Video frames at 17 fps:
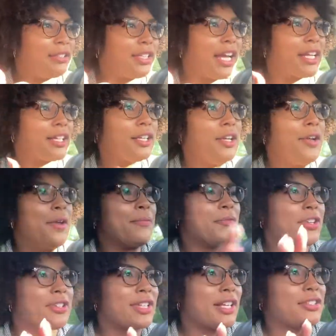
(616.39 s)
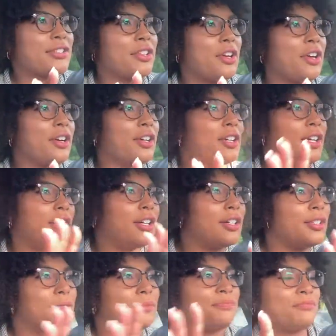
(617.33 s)
Like there's that song,
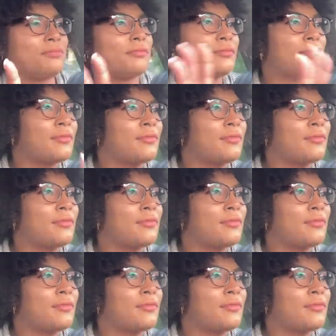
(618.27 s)
um,